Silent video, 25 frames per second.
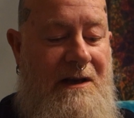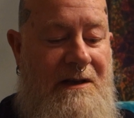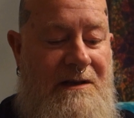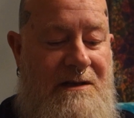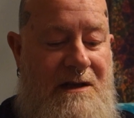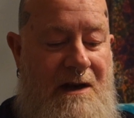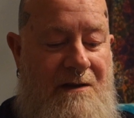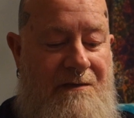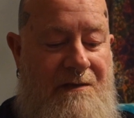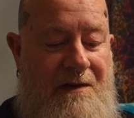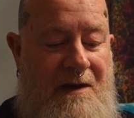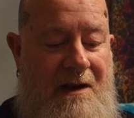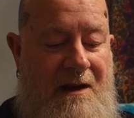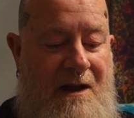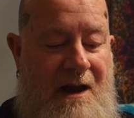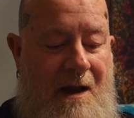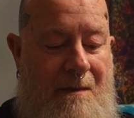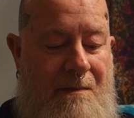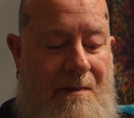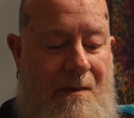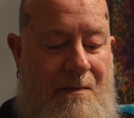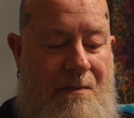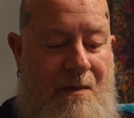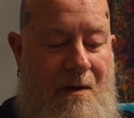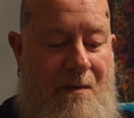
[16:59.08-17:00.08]
He's lived in a
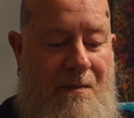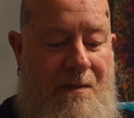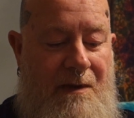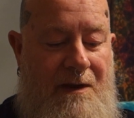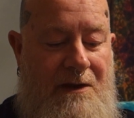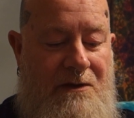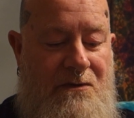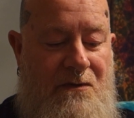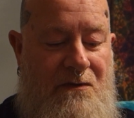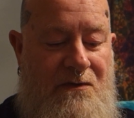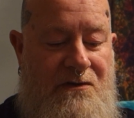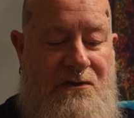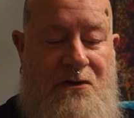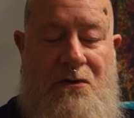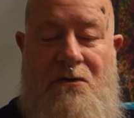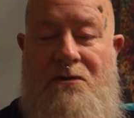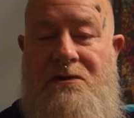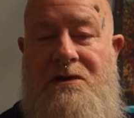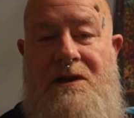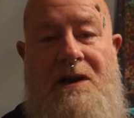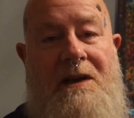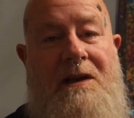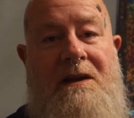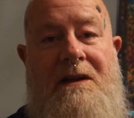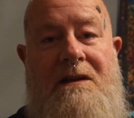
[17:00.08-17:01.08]
couple of properties with
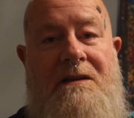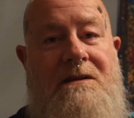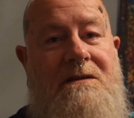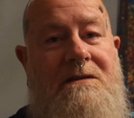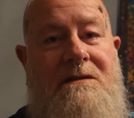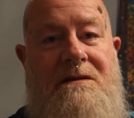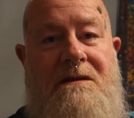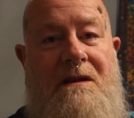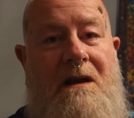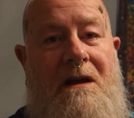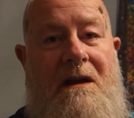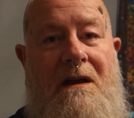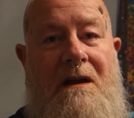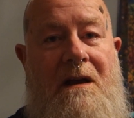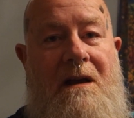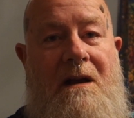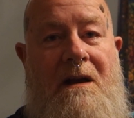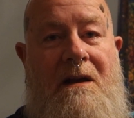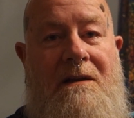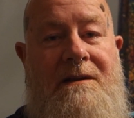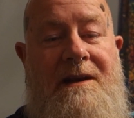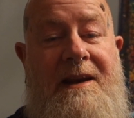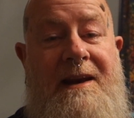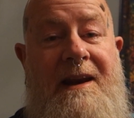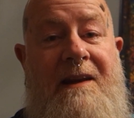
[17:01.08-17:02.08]
storage heaters
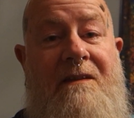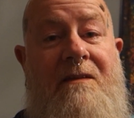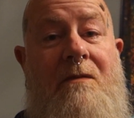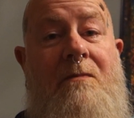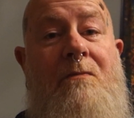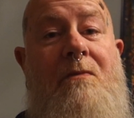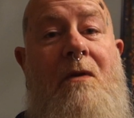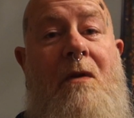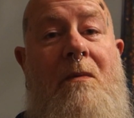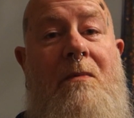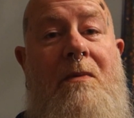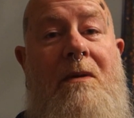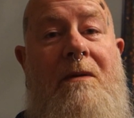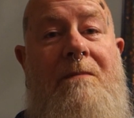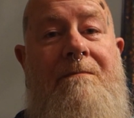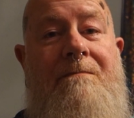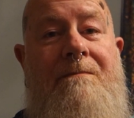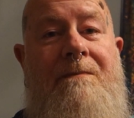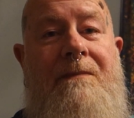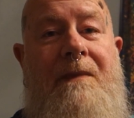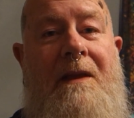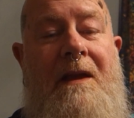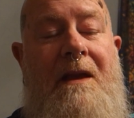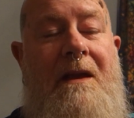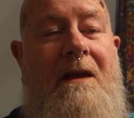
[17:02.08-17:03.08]
and didn't have a problem.
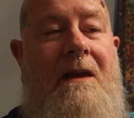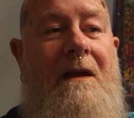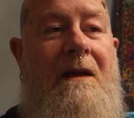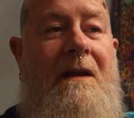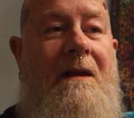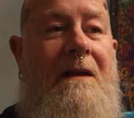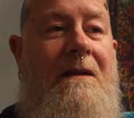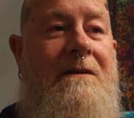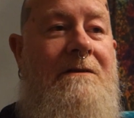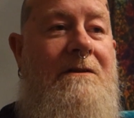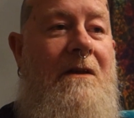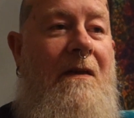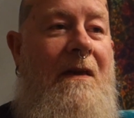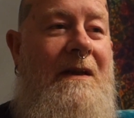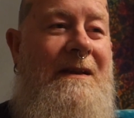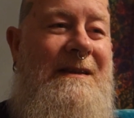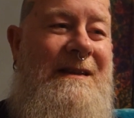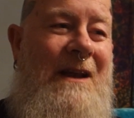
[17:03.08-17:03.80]
So that